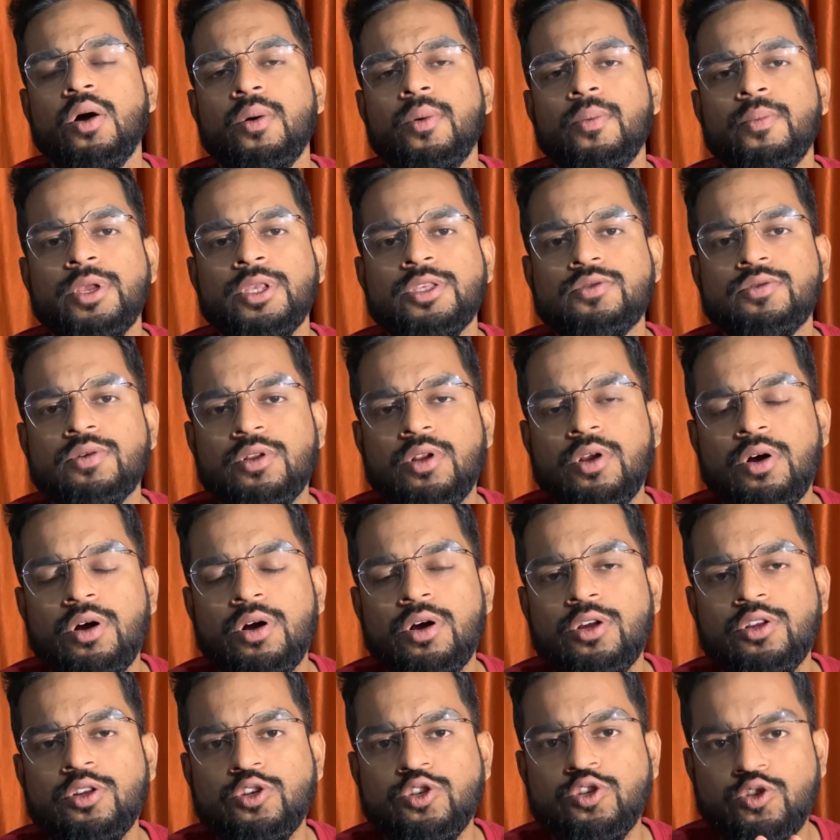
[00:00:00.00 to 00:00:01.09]
means so
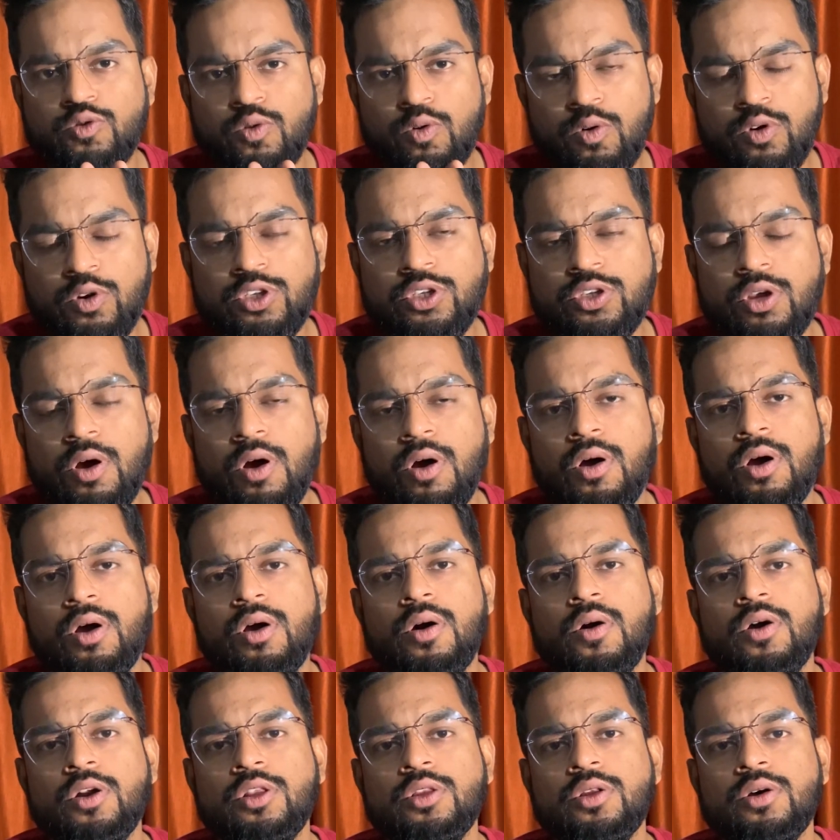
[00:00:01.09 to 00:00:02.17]
the source,
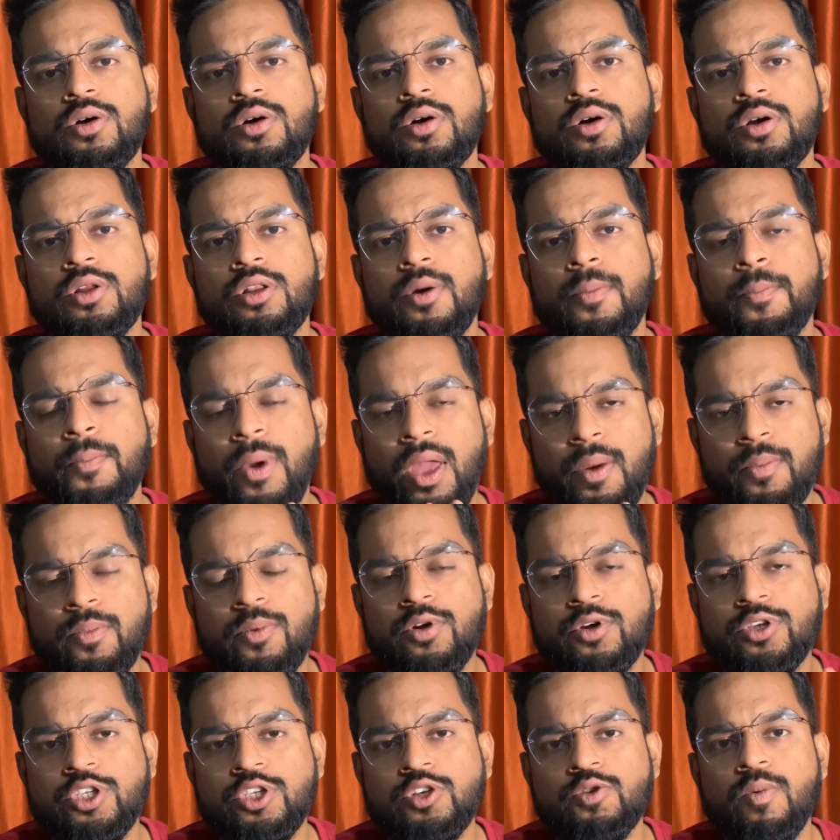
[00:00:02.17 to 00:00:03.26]
or the
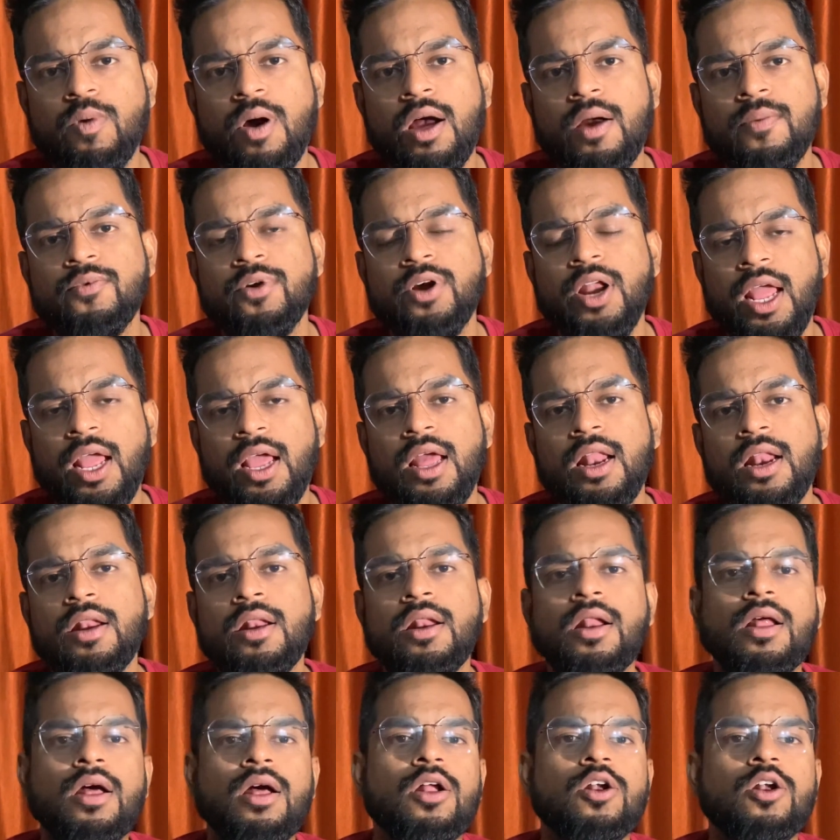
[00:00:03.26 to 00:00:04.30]
papers you have taken